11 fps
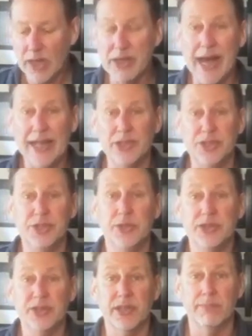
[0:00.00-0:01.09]
non
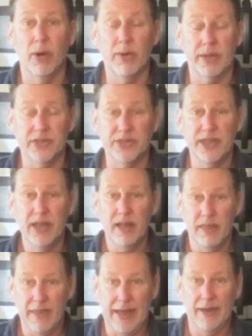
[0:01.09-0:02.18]
juice components
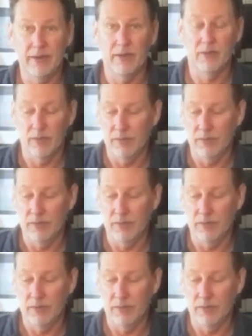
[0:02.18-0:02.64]
that